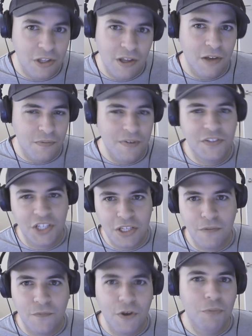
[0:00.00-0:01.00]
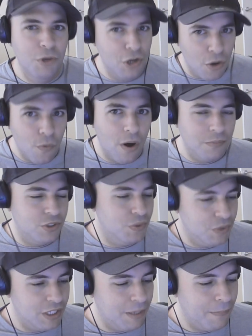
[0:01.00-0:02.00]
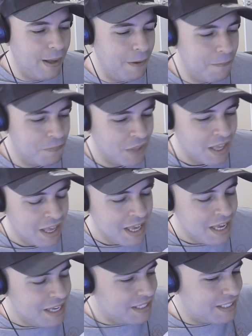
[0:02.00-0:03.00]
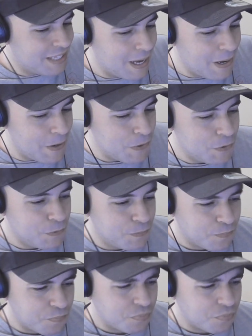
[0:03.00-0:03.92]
you know if you've seen the film you know what I'm talking about so